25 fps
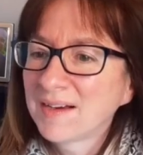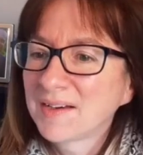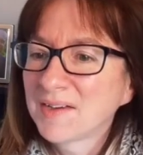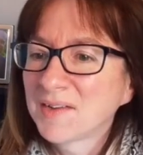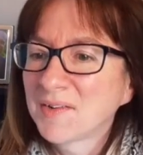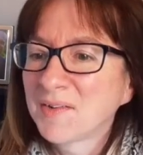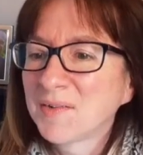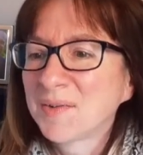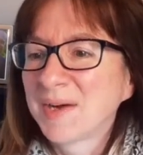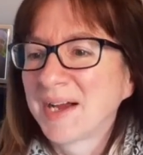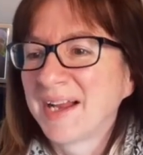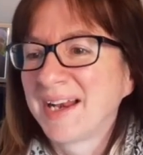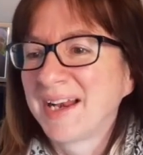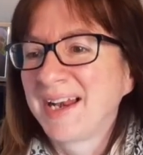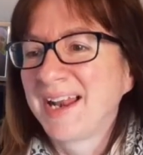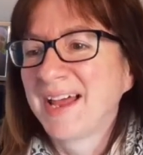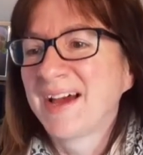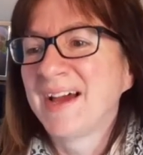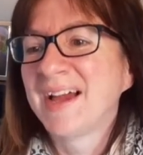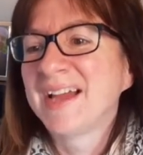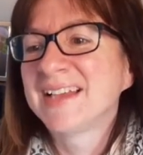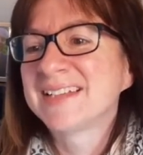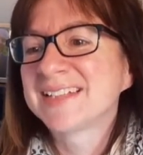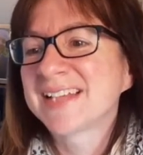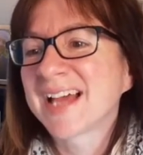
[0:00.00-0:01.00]
I know. Oh, I
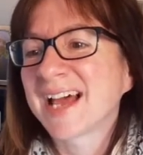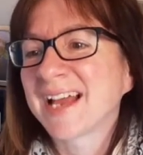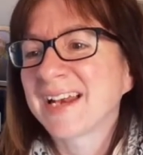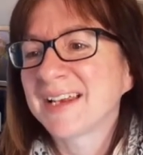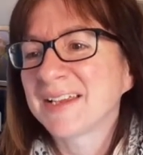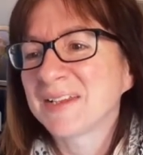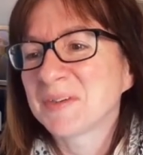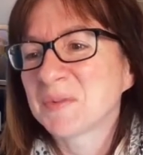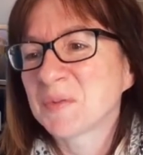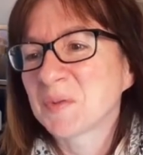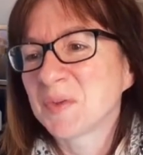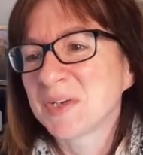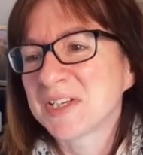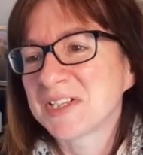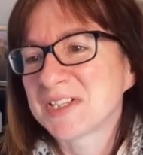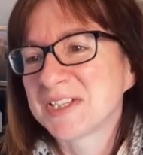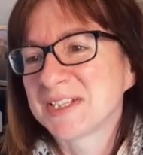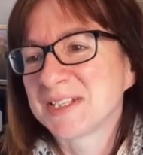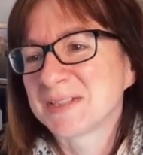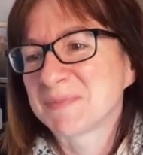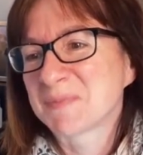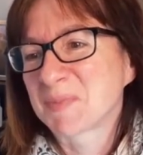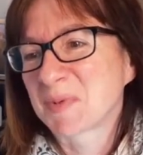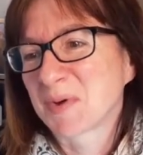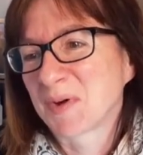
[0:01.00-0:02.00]
like Italian
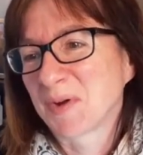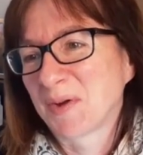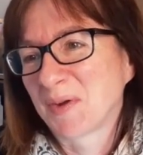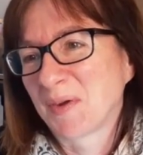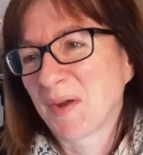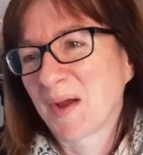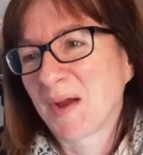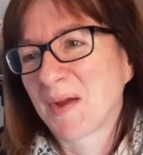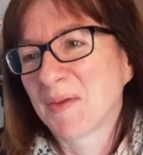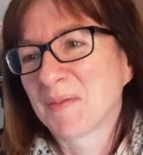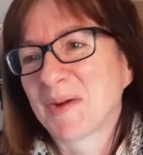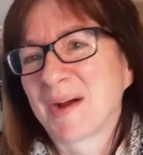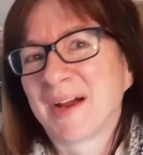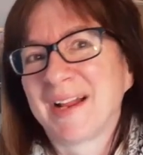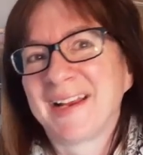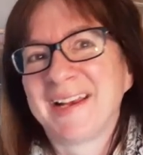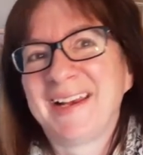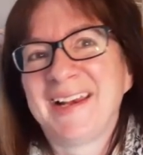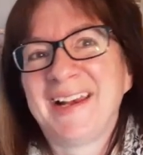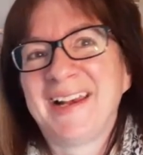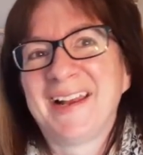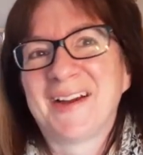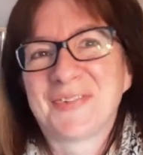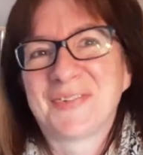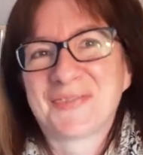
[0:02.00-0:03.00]
witch's brew. Oh, I
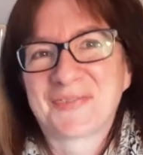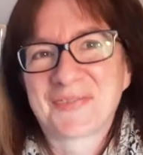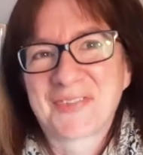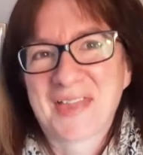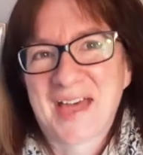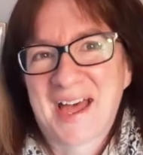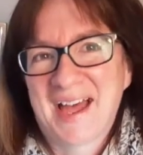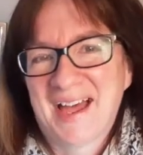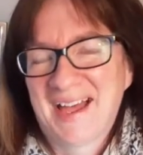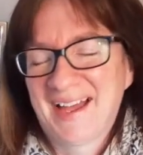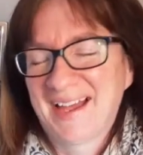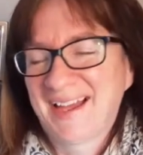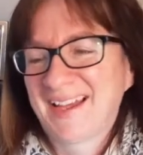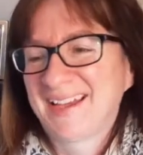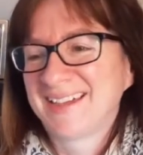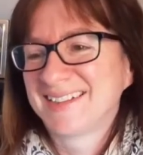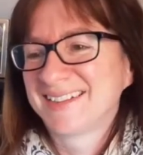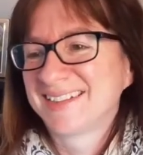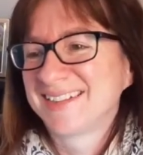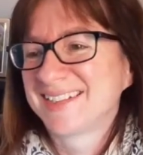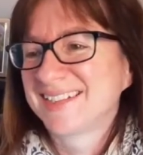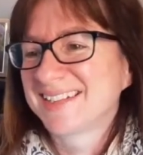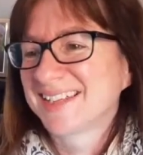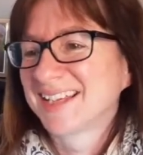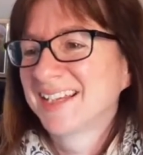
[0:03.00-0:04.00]
love
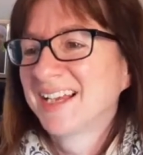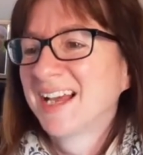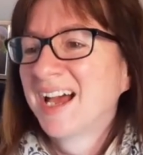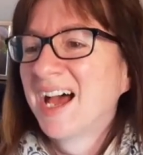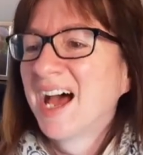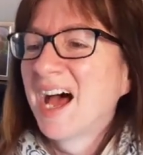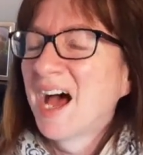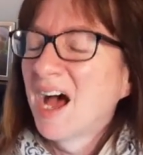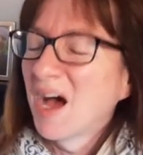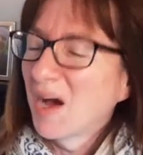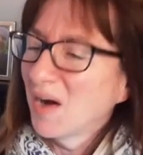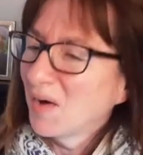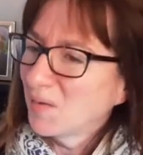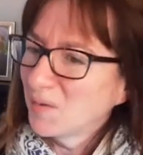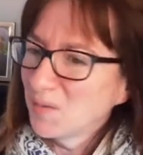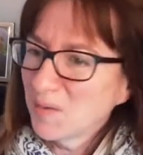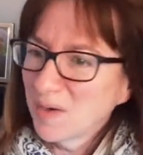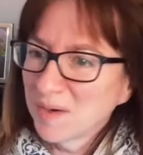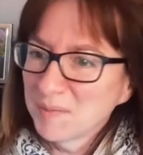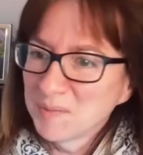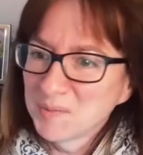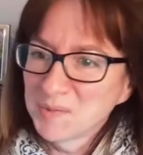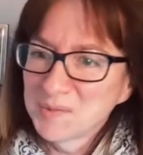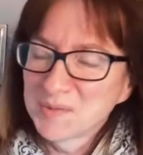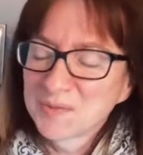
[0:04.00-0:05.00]
that.
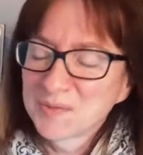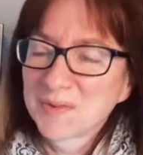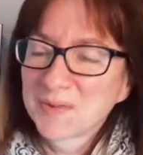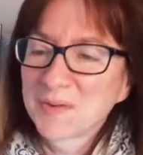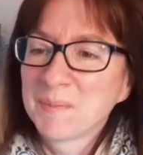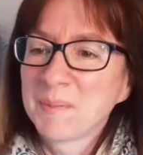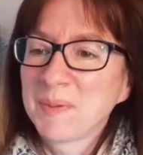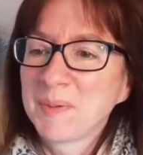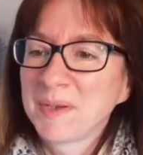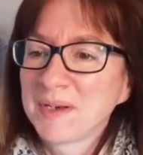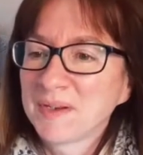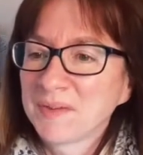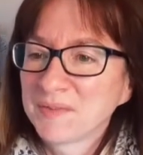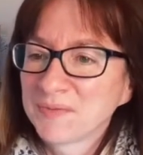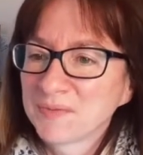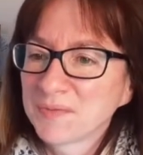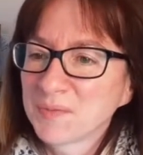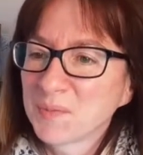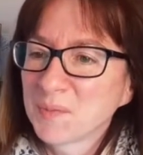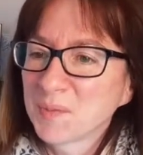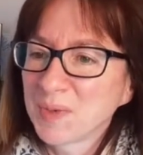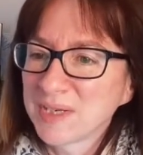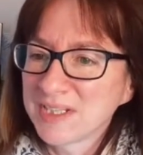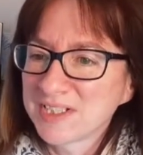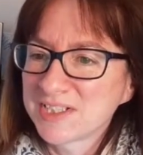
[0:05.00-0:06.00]
Oh, I'm all for a bit of
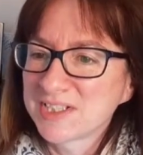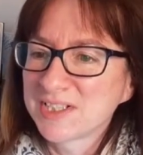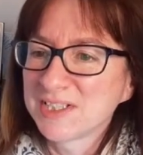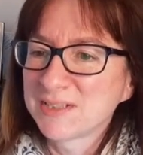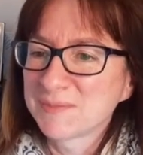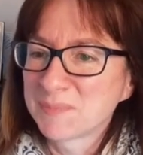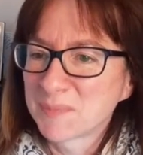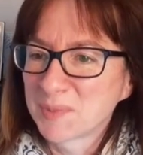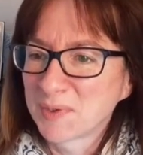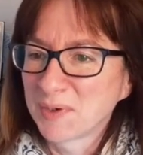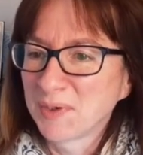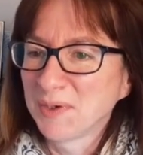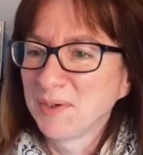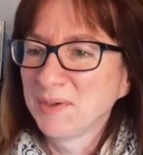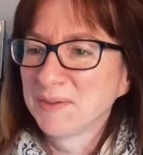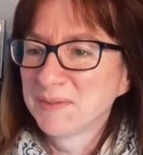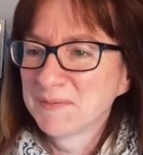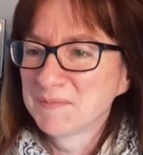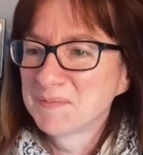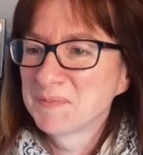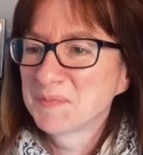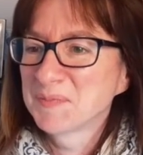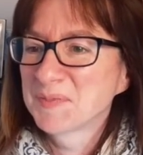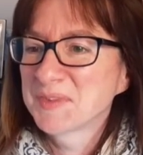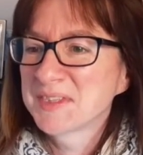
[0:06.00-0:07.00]
witch's
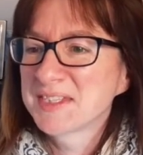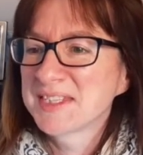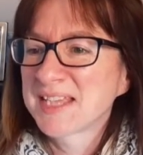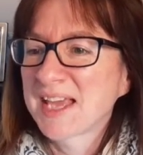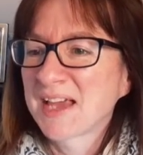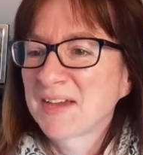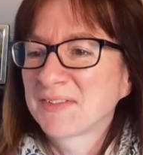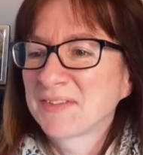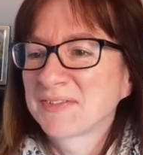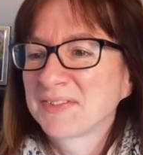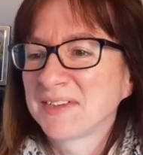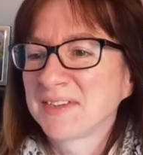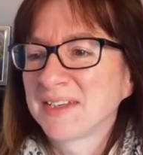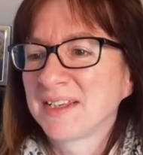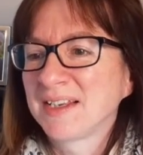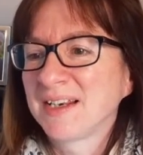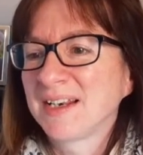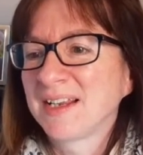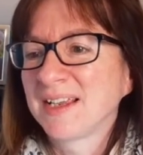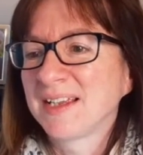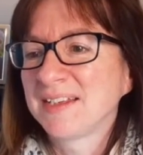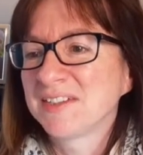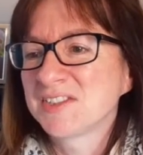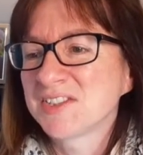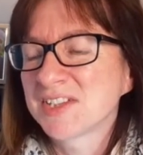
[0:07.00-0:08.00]
brew.
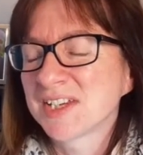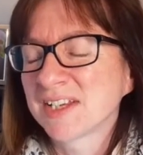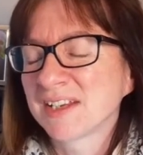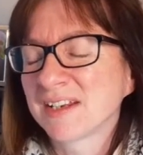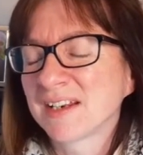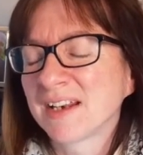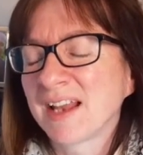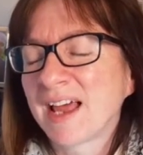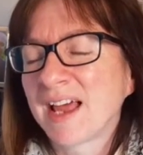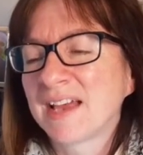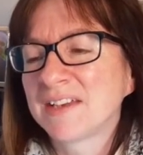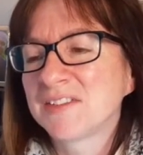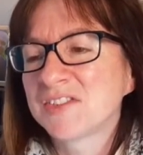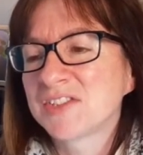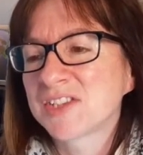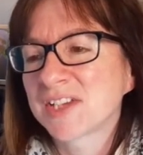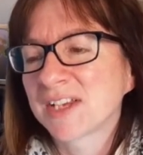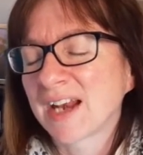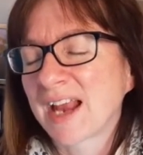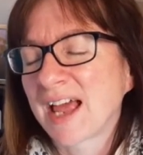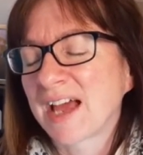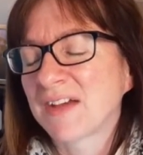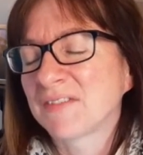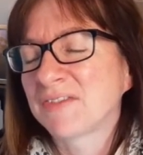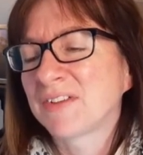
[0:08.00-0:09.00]
Definitely. Jill,
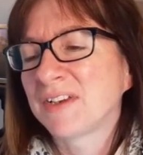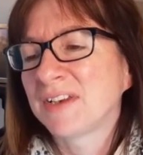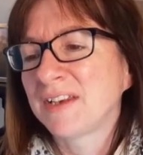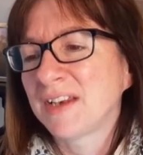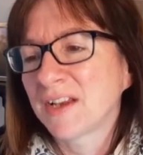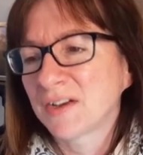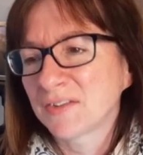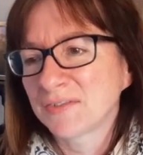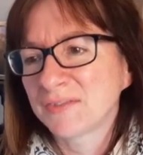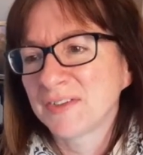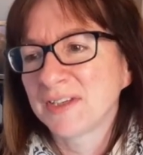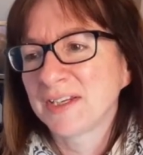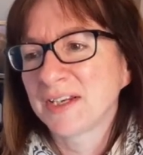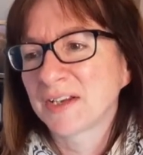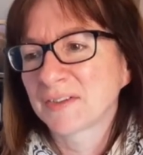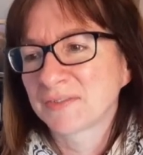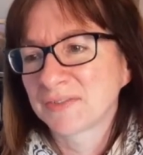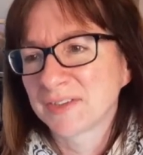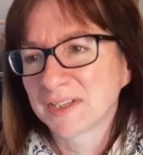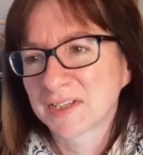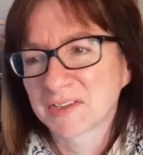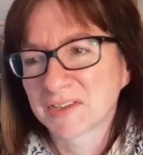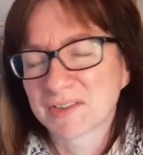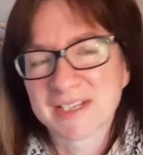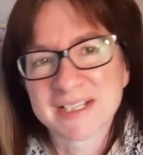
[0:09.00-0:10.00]
have a lovely,
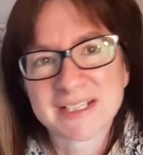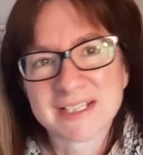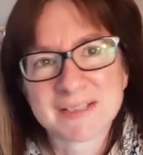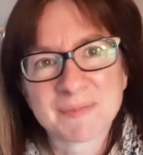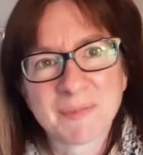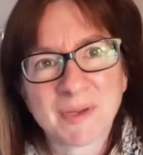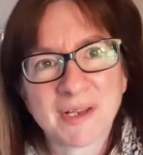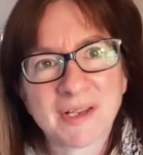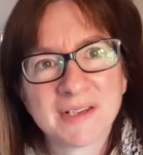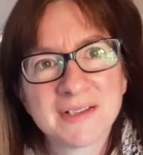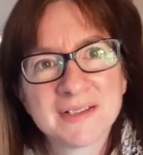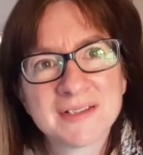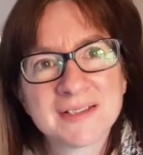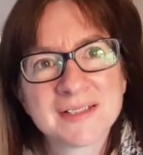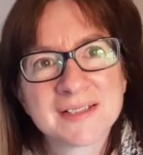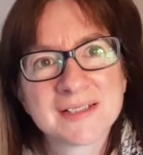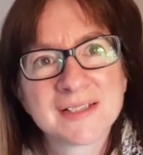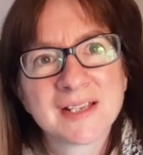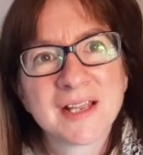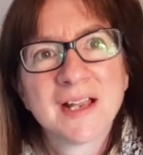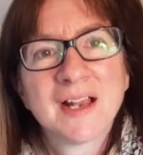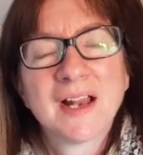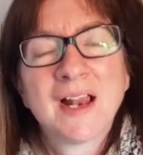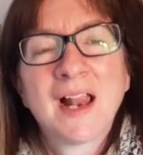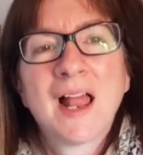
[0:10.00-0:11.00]
lovely
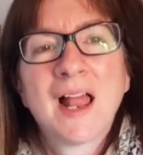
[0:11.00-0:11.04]
Christmas.